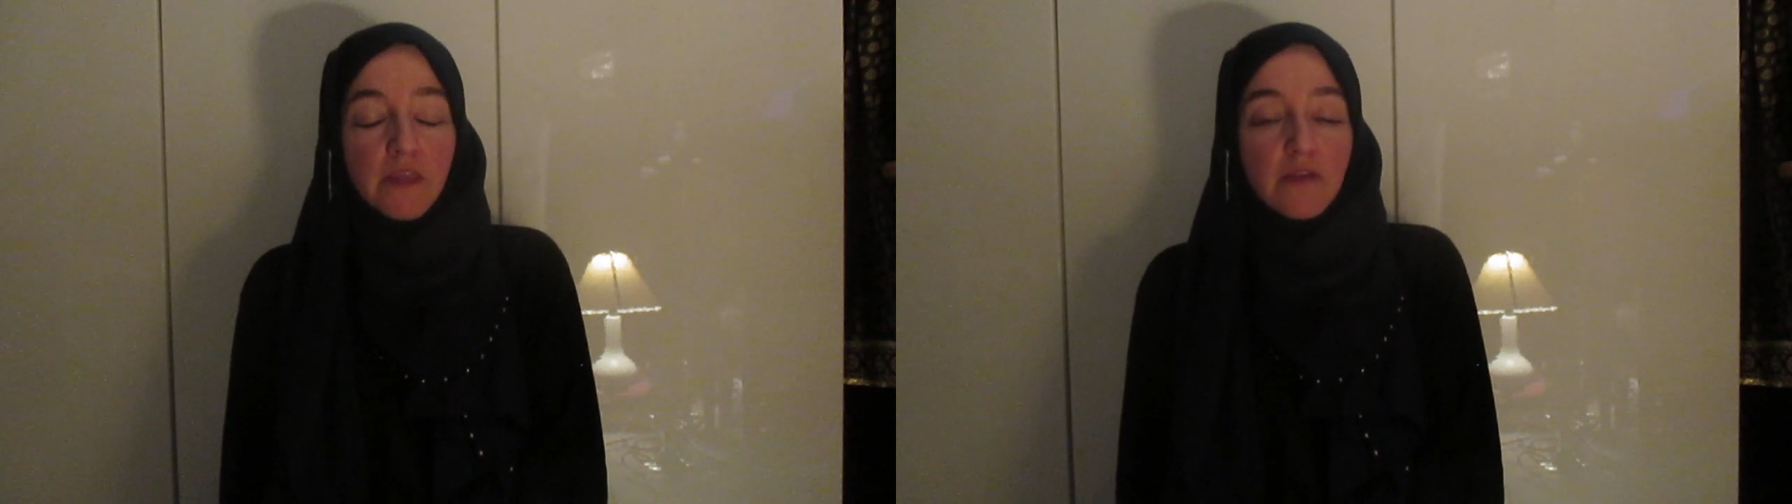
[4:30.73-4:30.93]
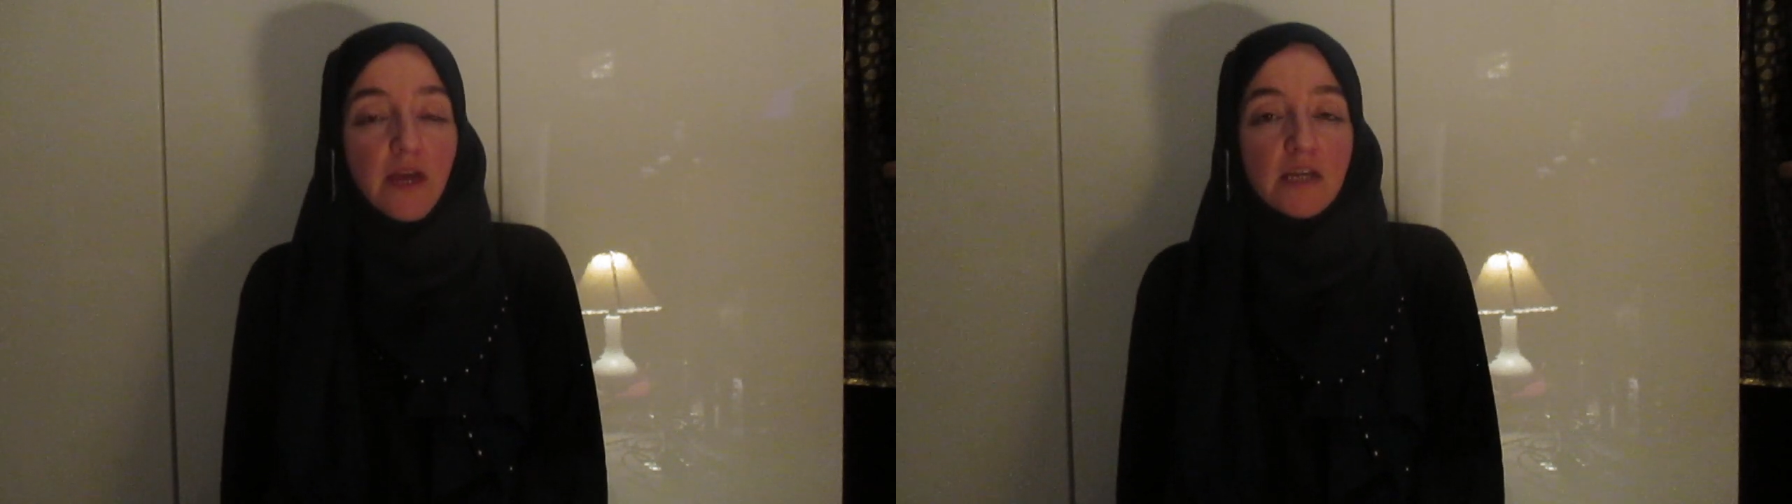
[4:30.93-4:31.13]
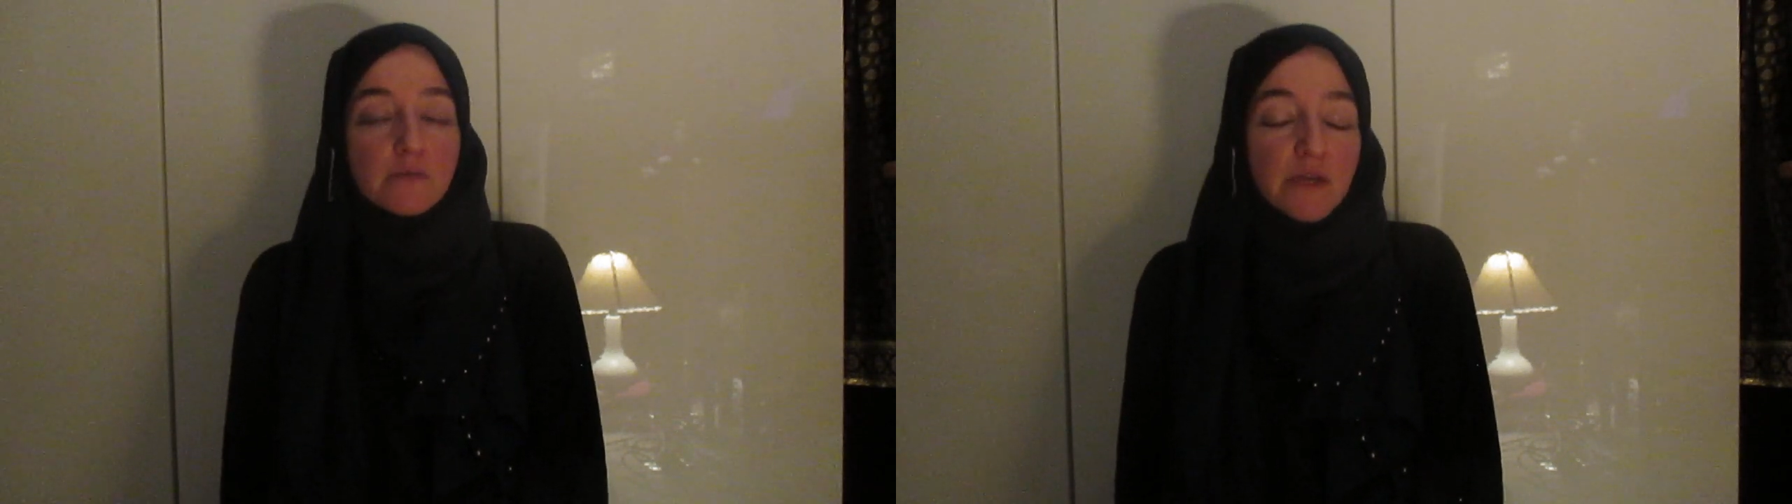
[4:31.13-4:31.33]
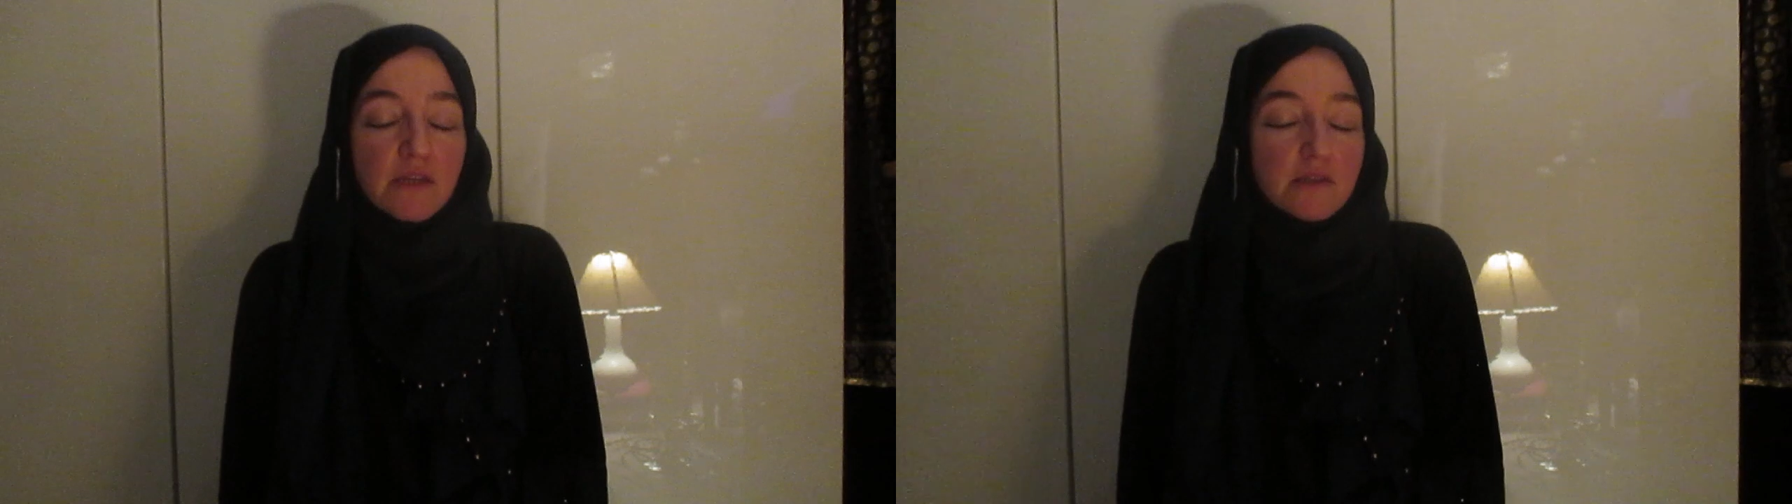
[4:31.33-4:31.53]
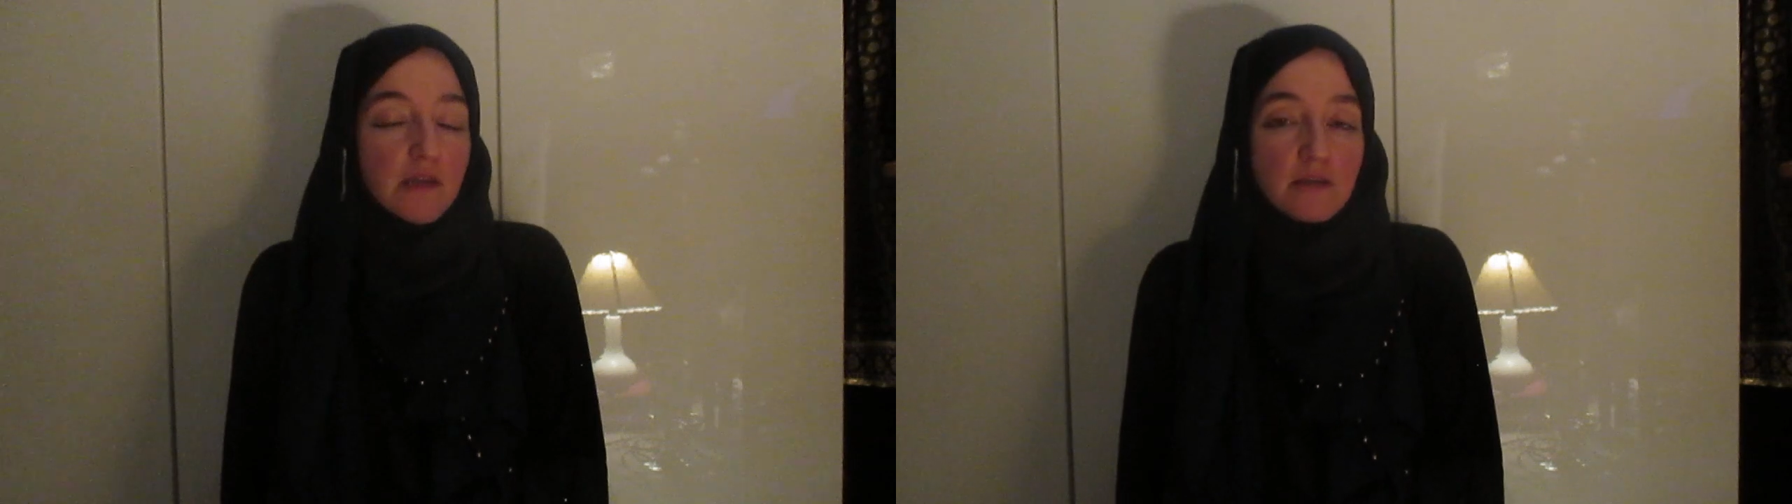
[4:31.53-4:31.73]
that has been
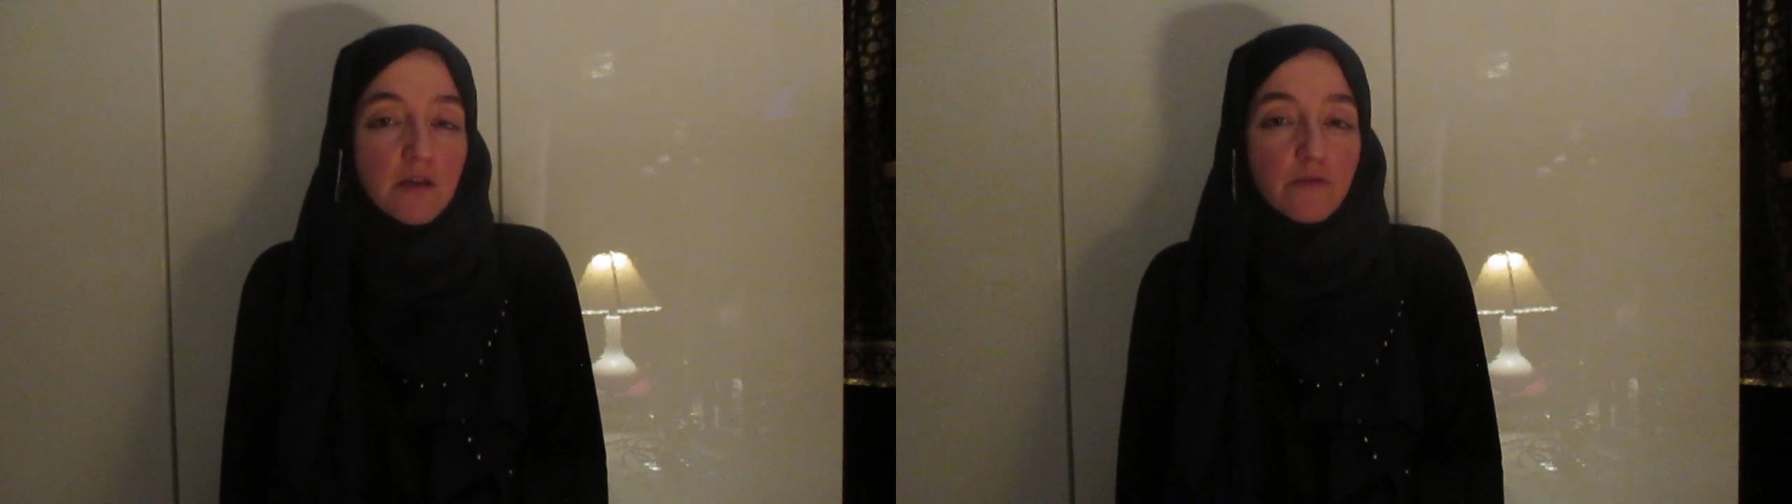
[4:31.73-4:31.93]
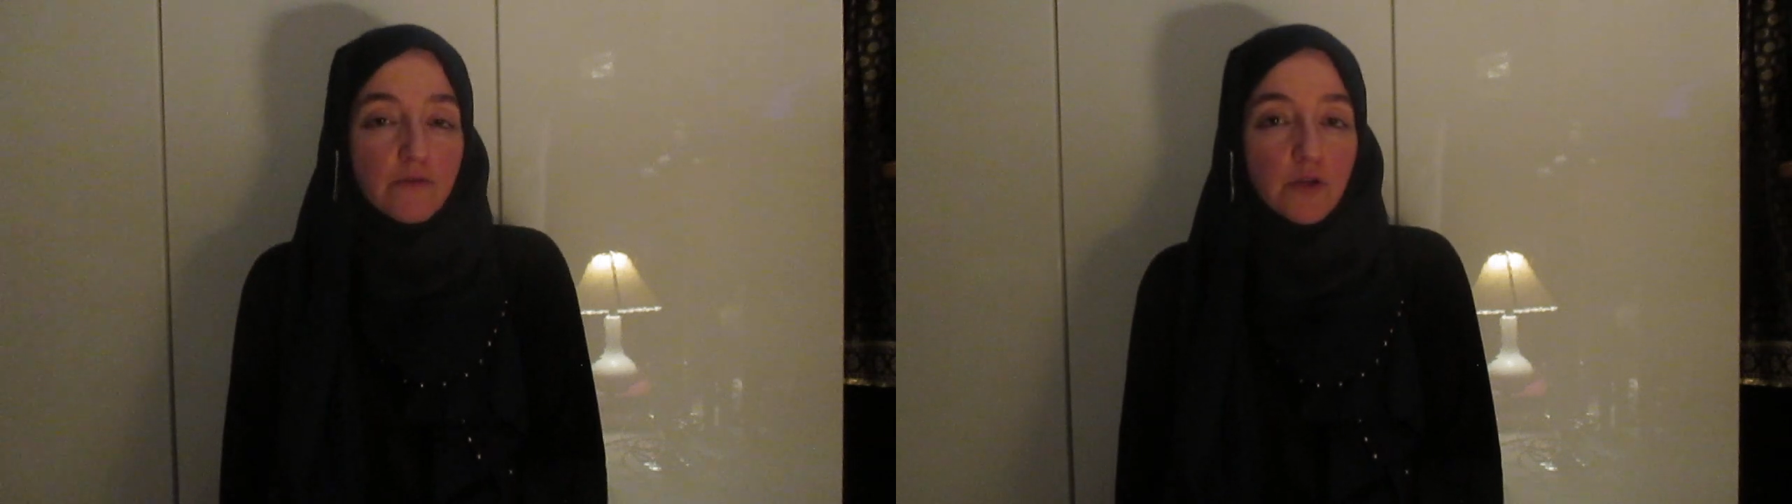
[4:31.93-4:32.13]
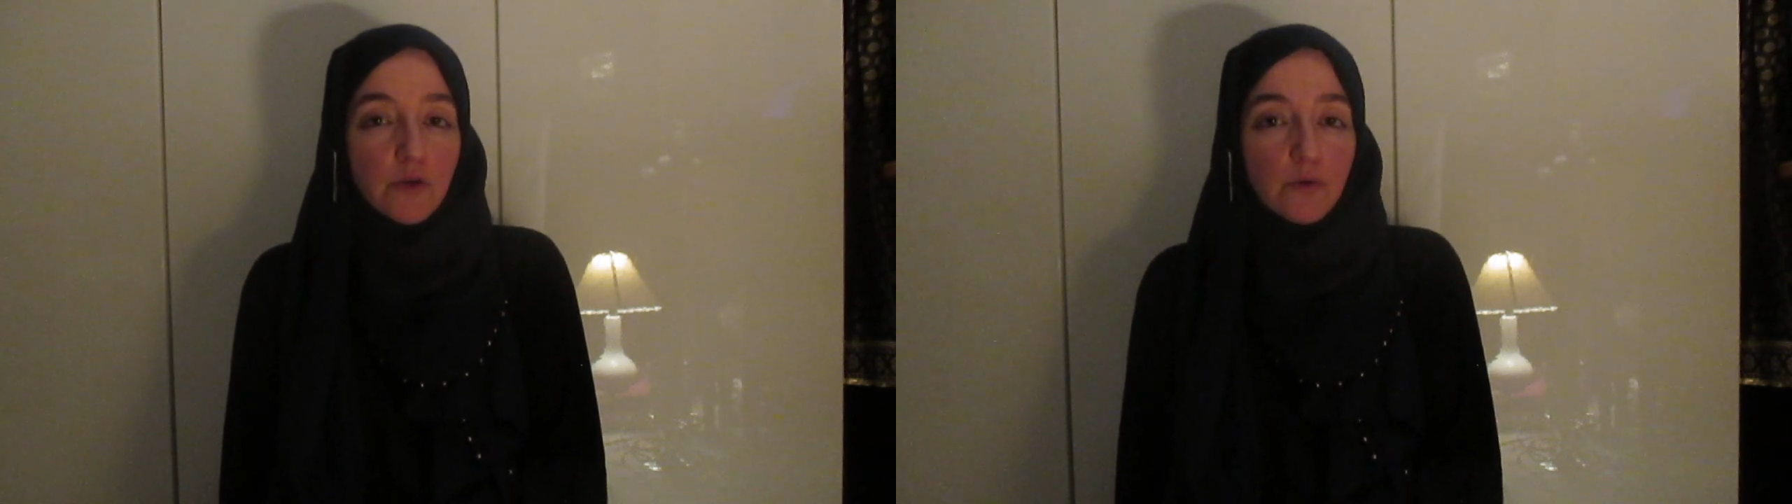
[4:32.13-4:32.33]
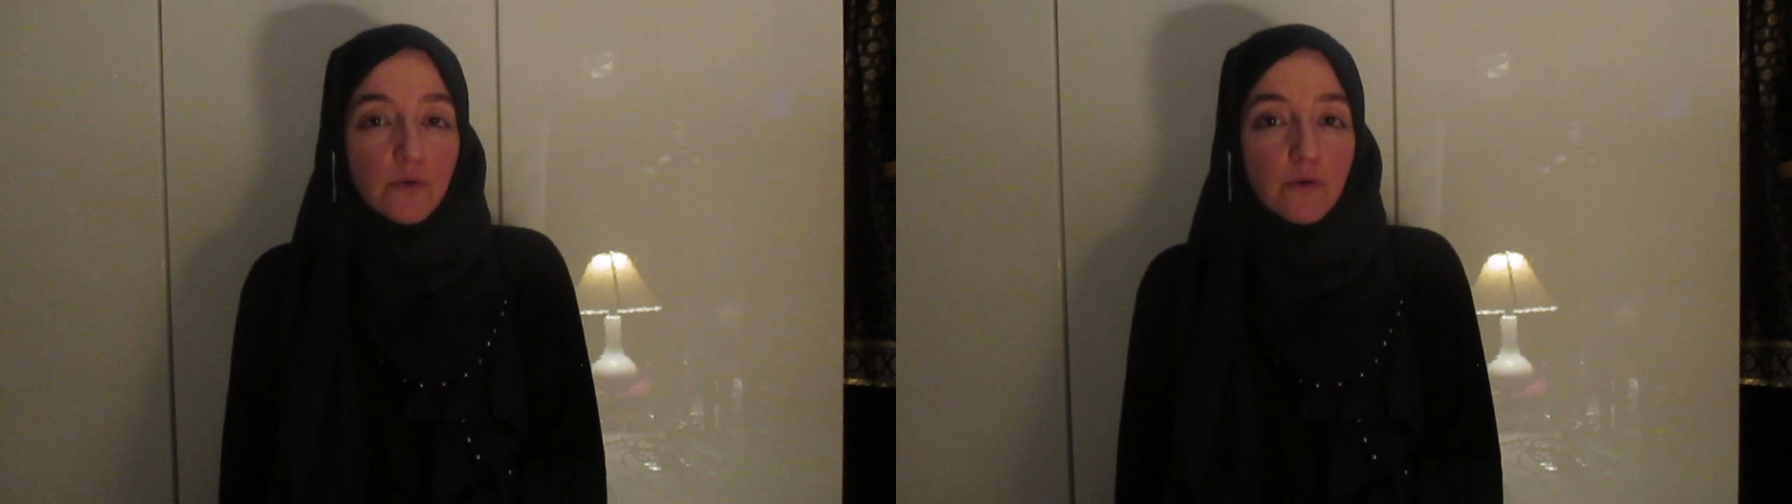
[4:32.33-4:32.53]
set up for you.